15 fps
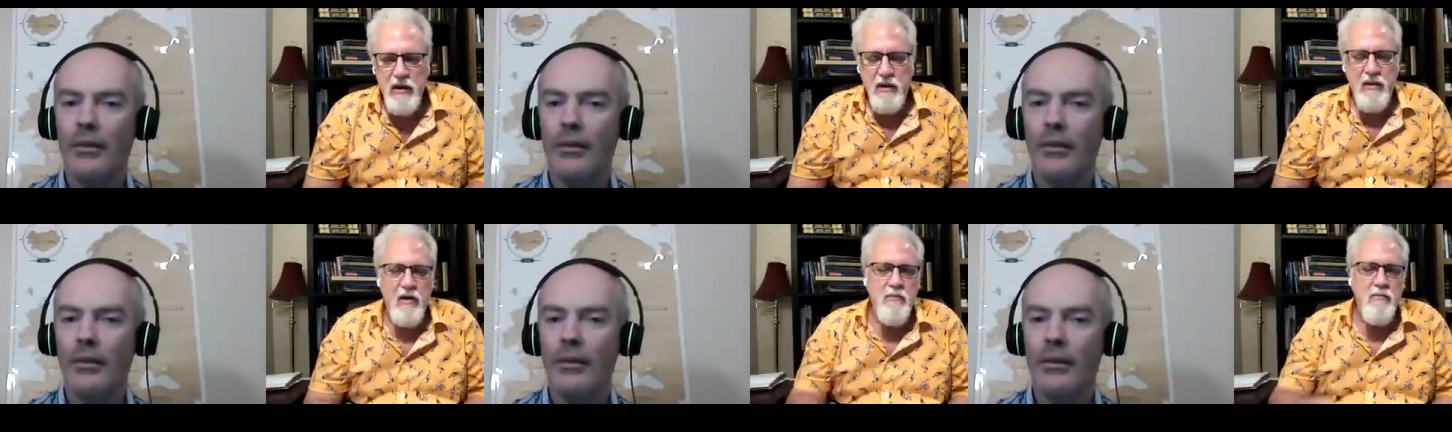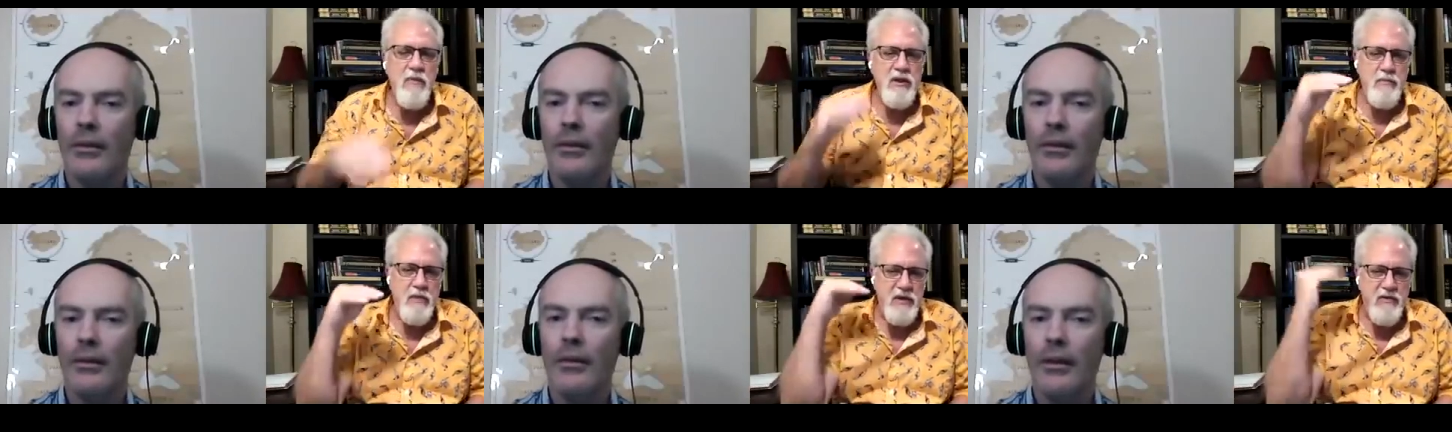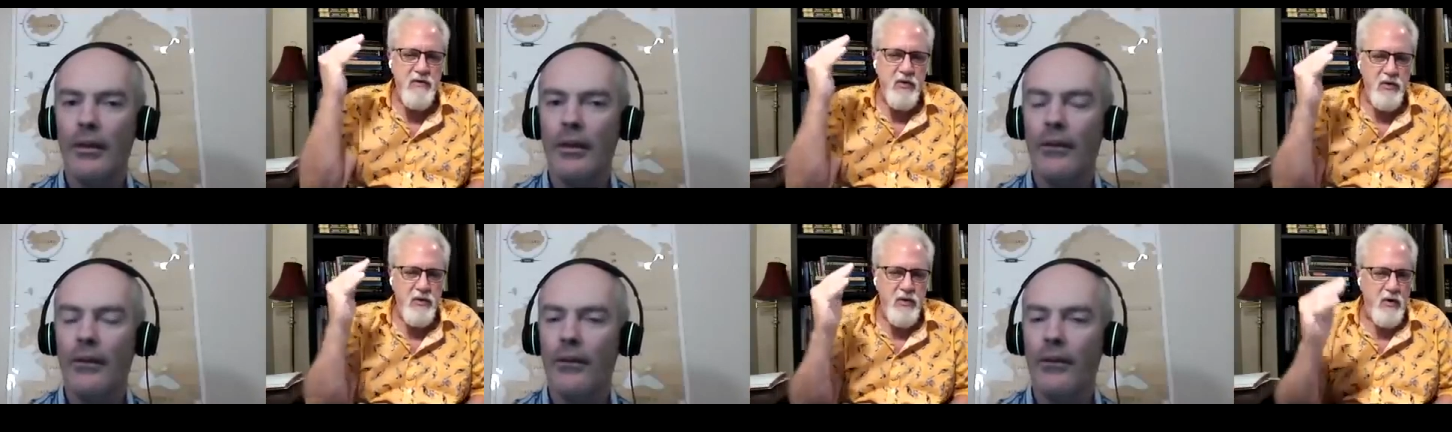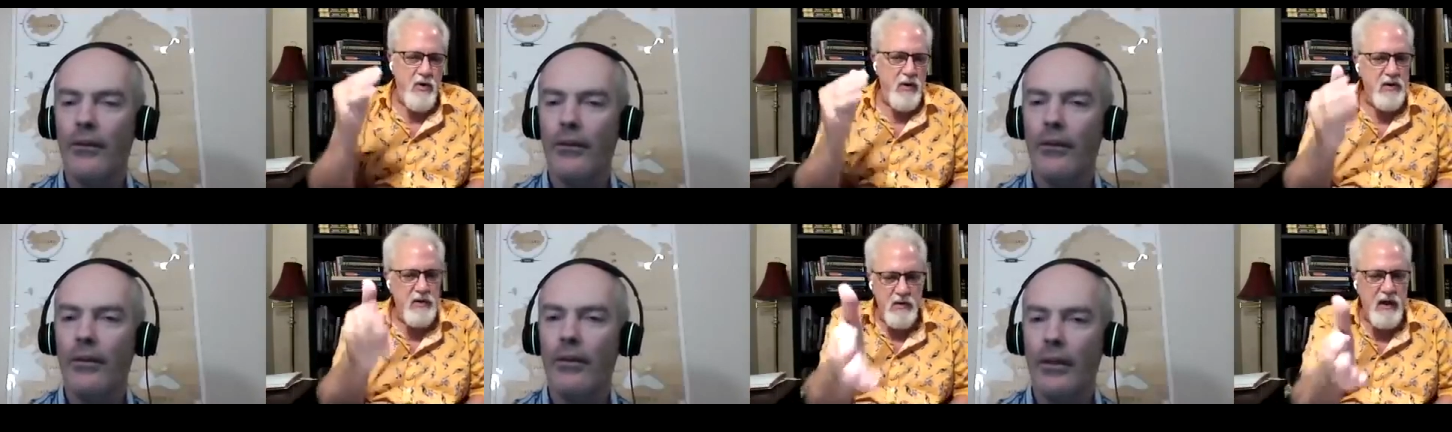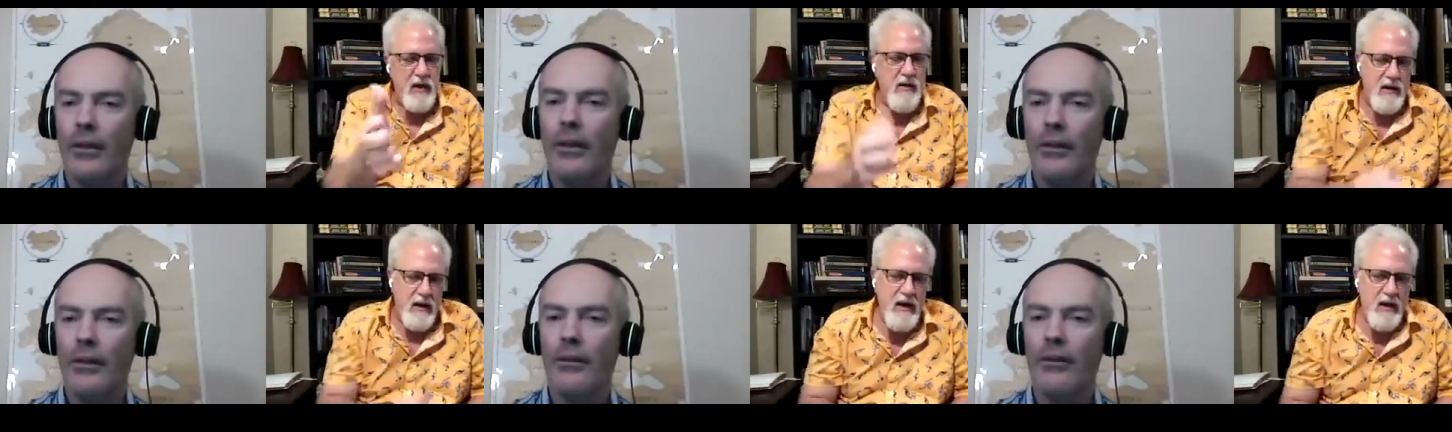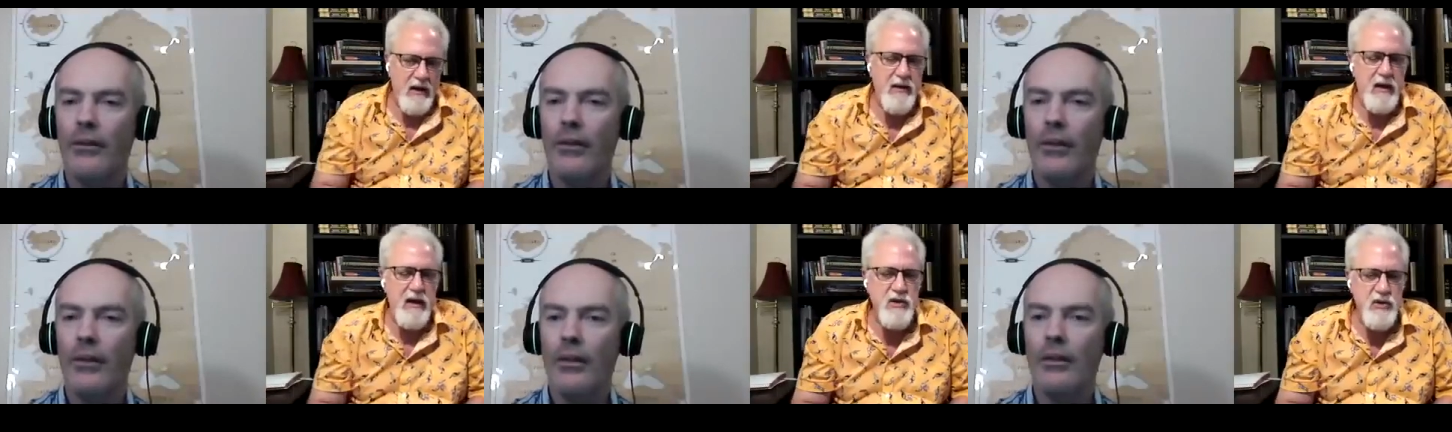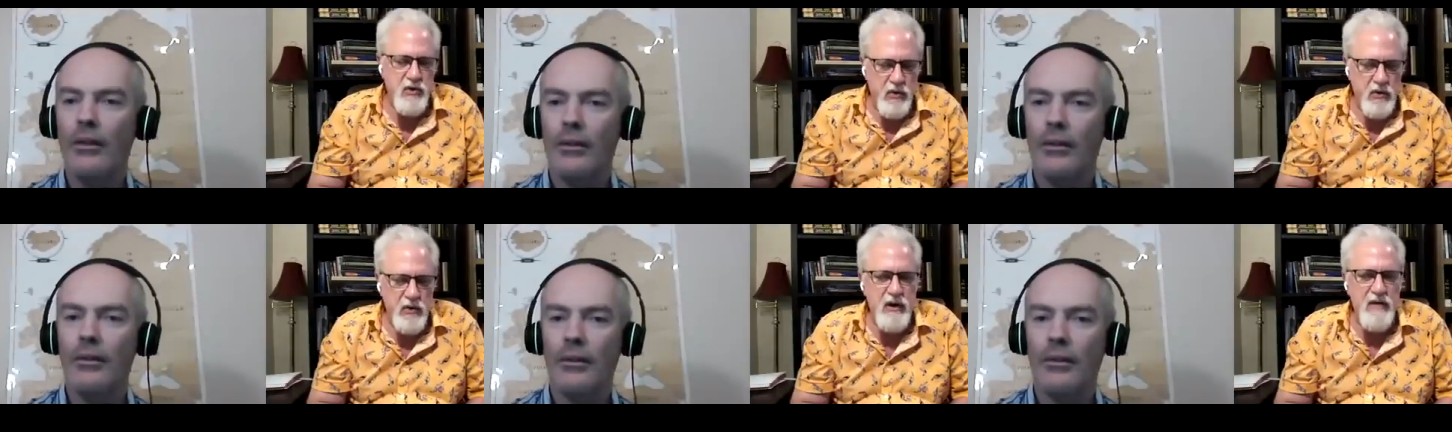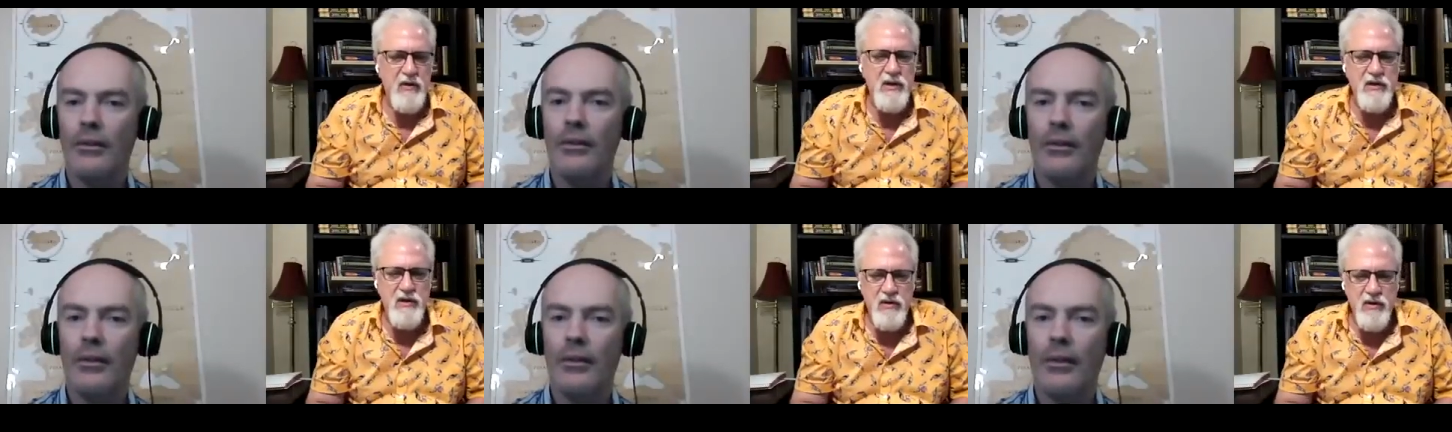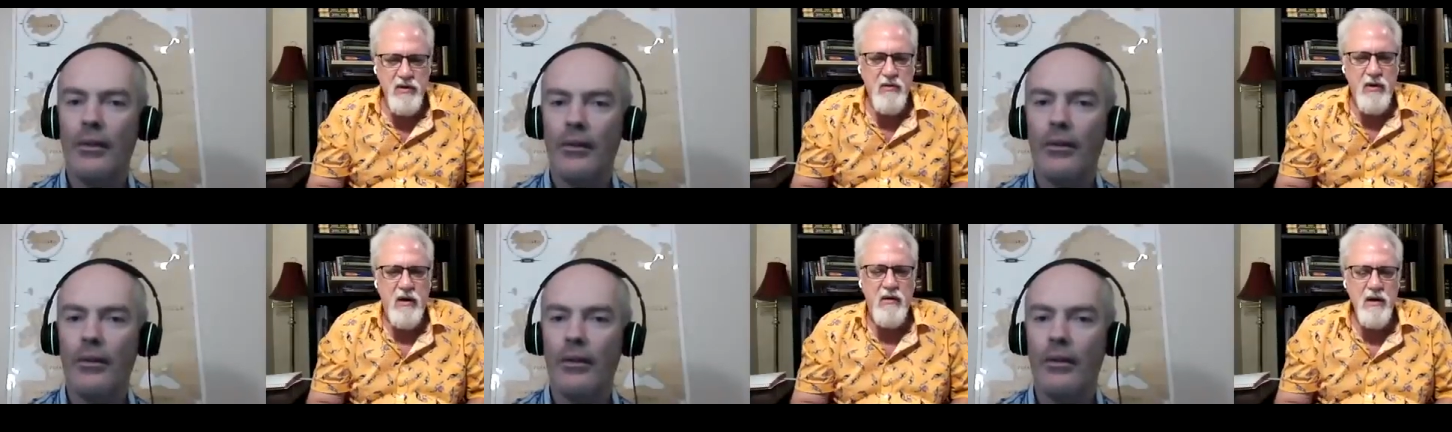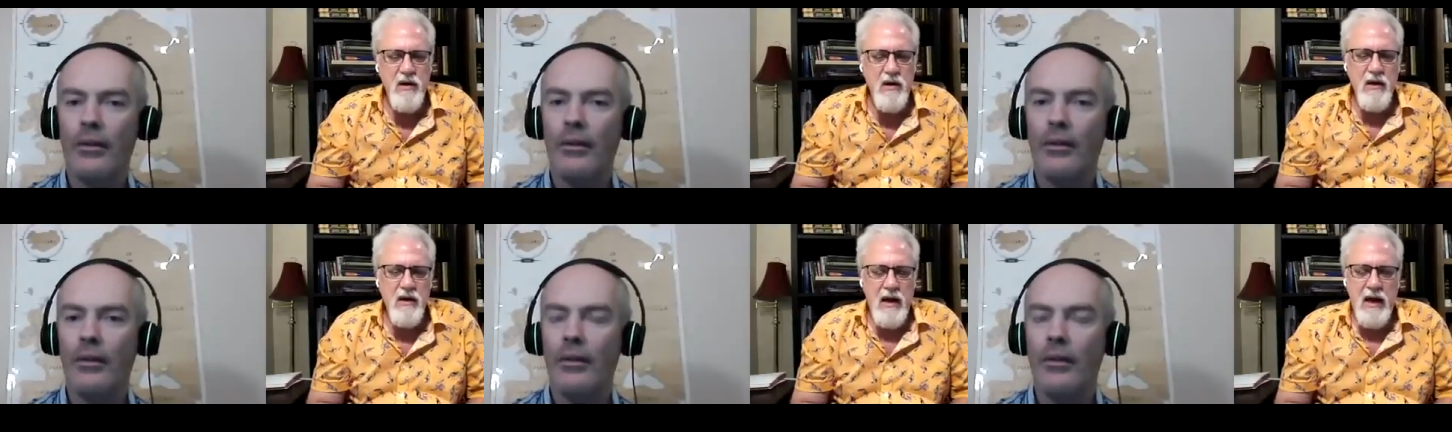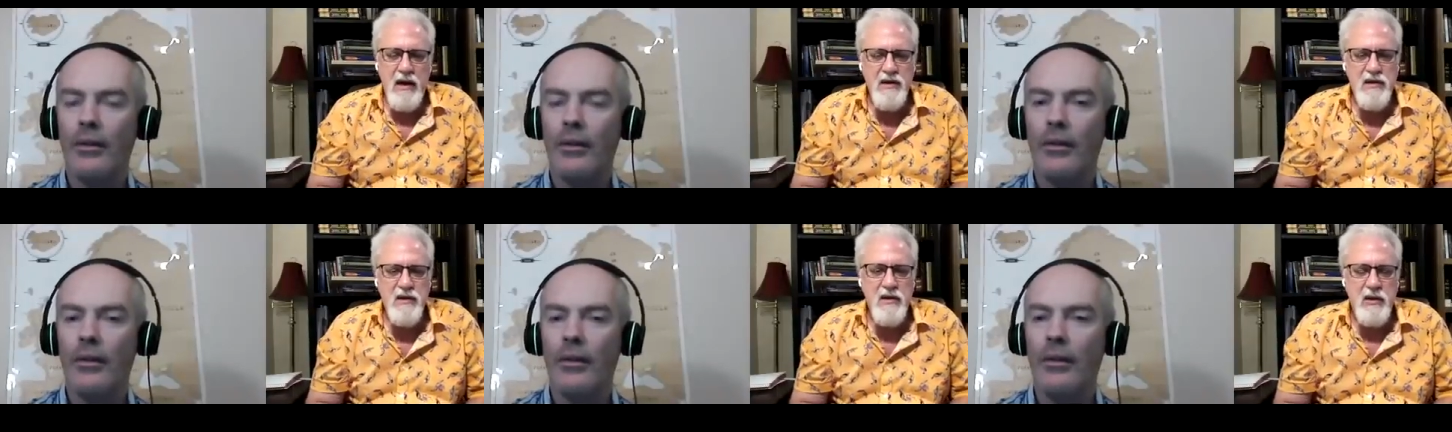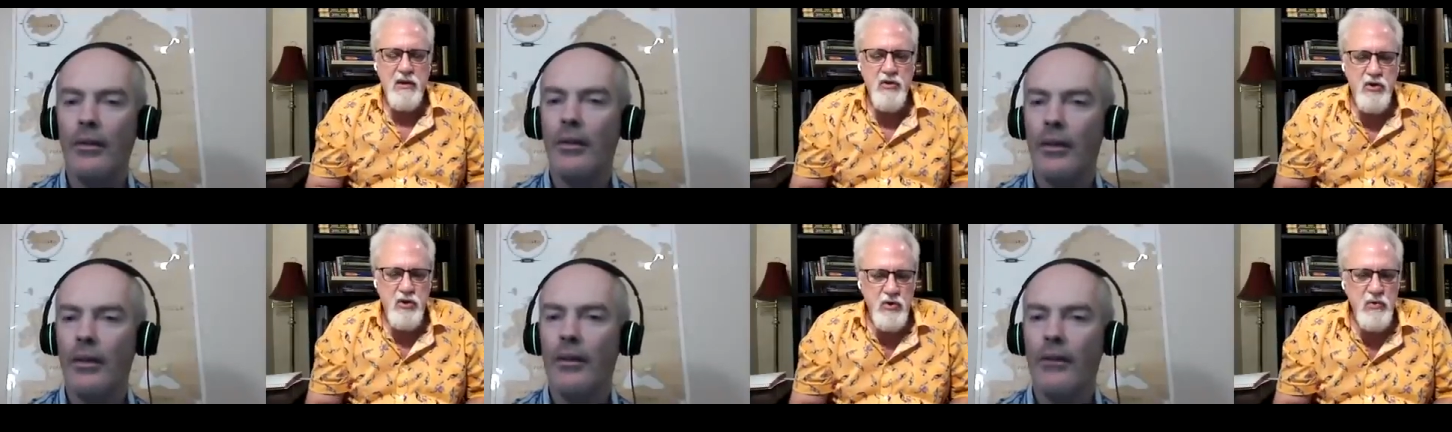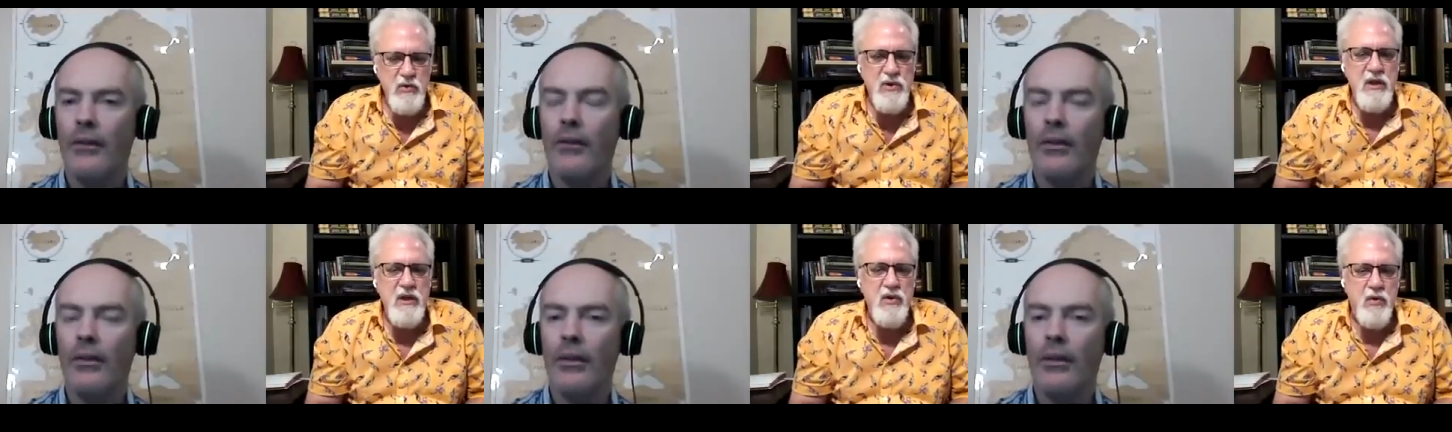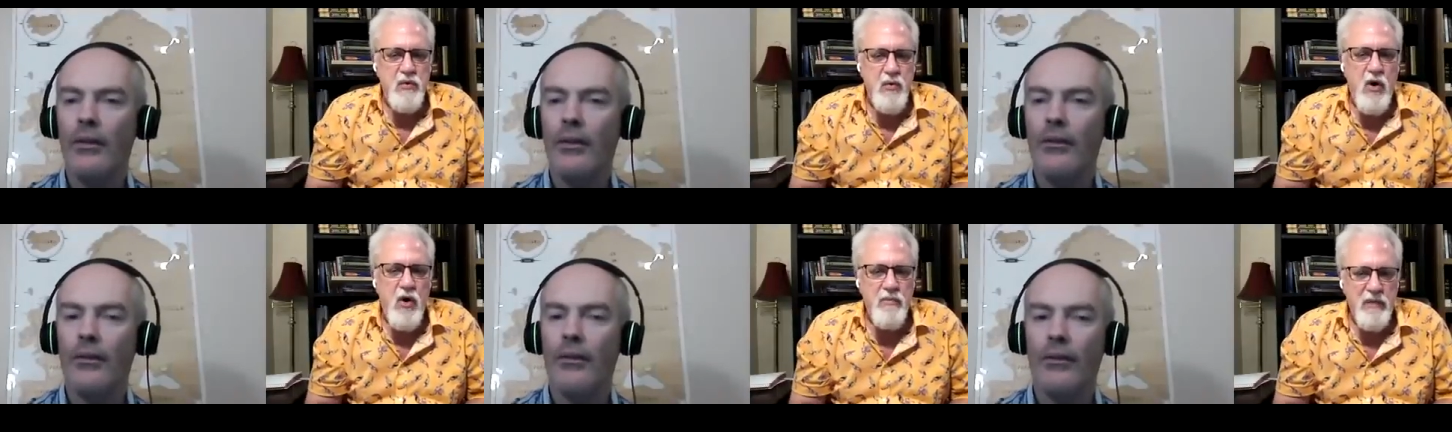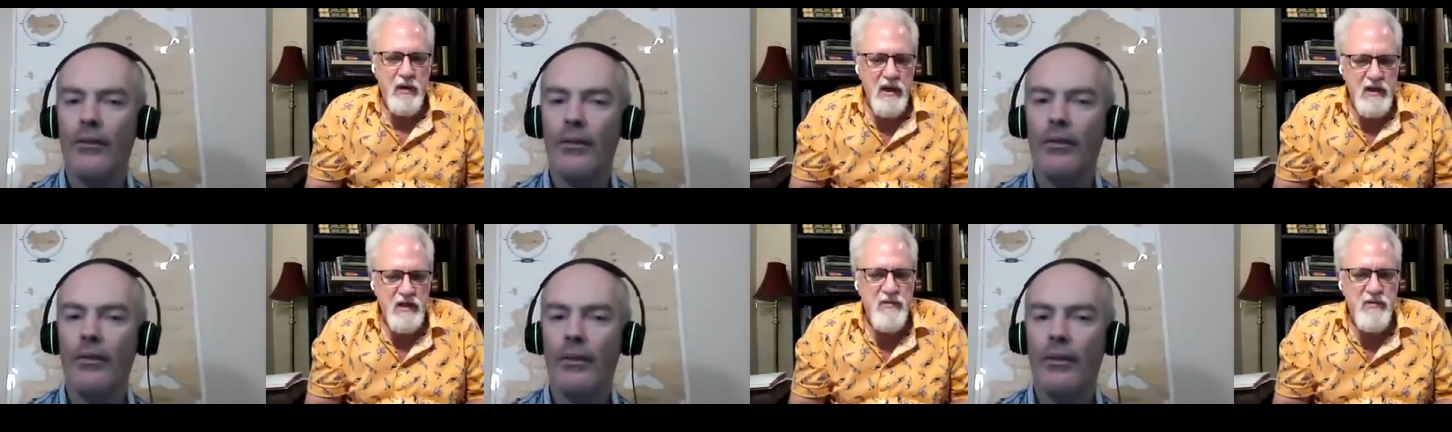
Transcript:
Speaker 1: They're much, much further north. So that, again, the historical evidence on the ground has the Jews in the wrong place